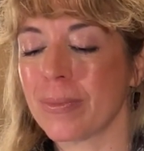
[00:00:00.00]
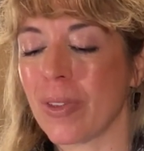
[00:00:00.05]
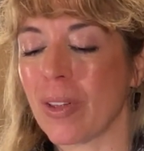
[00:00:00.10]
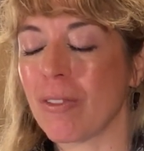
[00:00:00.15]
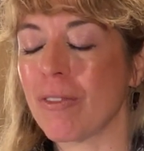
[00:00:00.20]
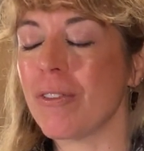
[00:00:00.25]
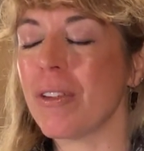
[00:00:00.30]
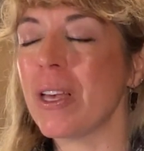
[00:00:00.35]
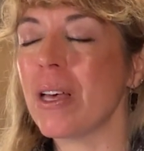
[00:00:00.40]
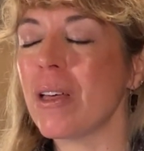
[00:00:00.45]

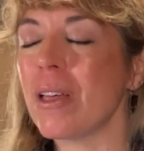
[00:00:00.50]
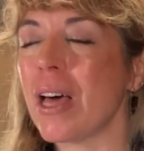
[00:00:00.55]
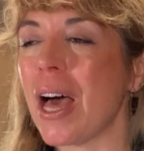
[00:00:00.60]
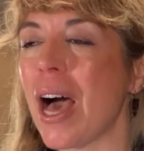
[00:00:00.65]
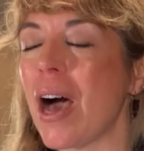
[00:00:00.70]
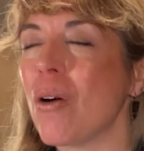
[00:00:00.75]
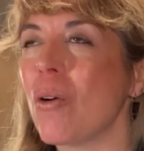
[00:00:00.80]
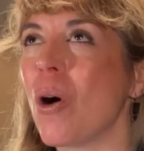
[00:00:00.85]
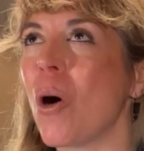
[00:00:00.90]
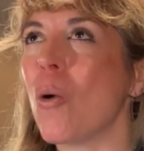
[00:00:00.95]
Feel
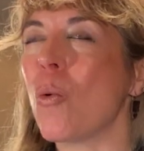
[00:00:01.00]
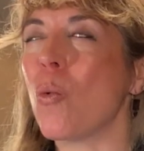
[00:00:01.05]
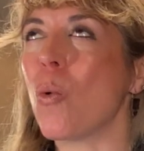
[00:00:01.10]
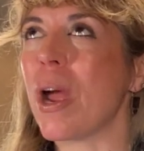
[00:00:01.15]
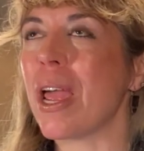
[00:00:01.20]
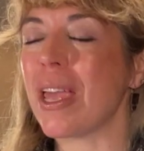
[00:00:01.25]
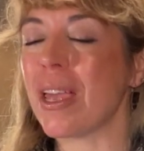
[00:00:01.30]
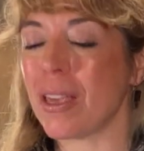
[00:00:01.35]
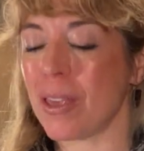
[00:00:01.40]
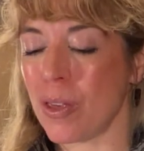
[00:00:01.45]
how
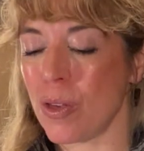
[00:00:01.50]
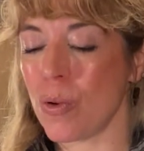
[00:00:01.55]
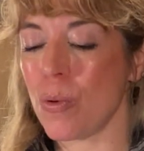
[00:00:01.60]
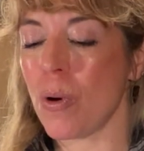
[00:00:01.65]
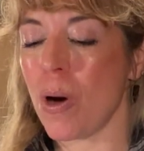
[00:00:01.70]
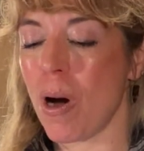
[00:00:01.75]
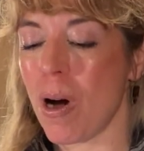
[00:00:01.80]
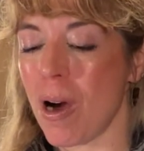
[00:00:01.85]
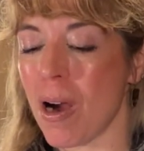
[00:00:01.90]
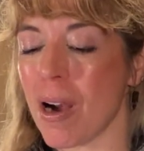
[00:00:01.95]
awake you
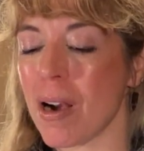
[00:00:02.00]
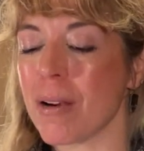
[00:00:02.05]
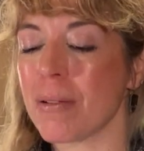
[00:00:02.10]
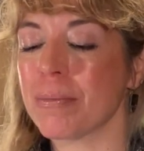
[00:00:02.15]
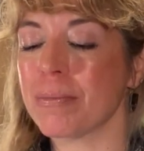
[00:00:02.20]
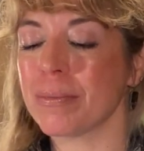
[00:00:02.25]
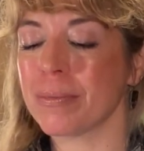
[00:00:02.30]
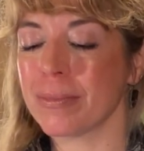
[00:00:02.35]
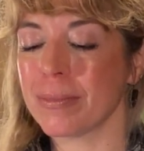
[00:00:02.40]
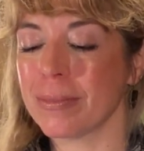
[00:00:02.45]
are
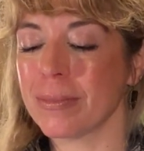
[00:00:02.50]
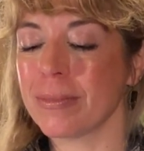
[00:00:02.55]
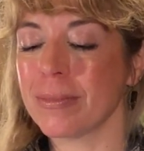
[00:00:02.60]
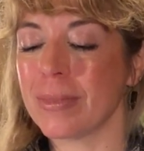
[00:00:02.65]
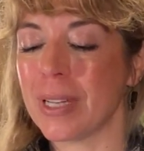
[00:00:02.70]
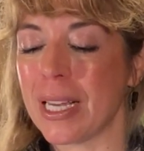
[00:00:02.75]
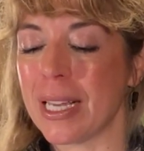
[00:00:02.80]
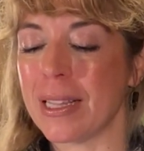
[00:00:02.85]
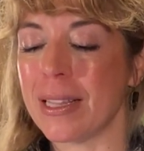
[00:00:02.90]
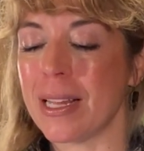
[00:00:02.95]

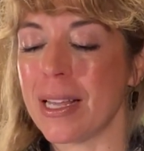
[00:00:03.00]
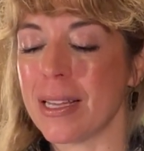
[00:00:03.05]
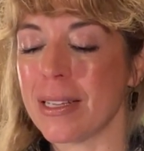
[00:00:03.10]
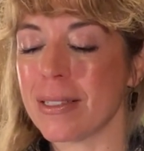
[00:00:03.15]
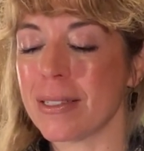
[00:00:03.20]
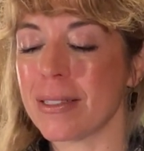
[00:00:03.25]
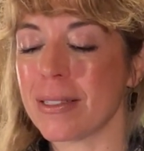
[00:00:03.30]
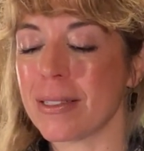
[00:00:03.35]
in this,